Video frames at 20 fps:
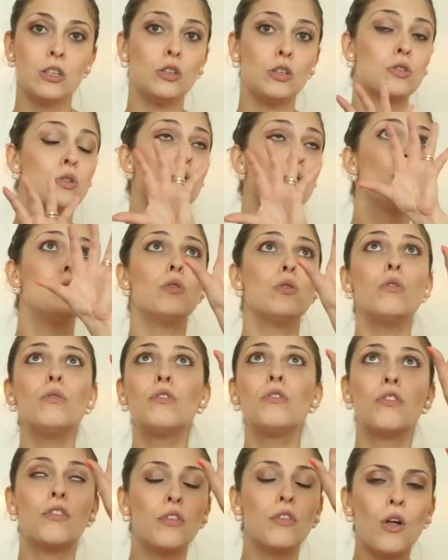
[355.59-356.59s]
So you
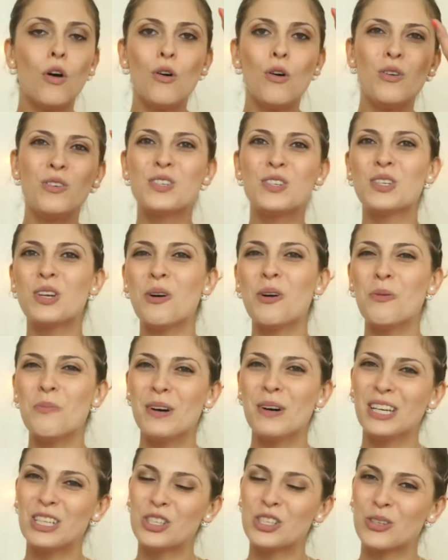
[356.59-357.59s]
don't float so
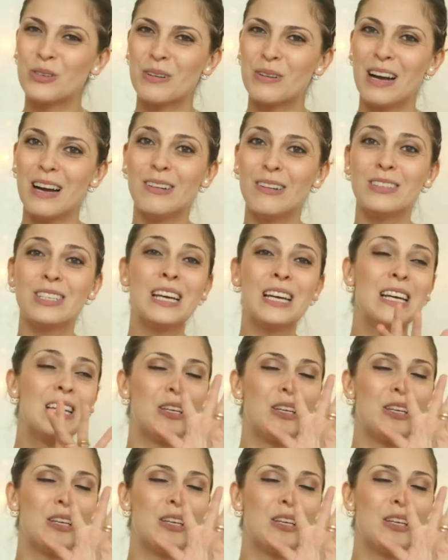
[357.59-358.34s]
much around,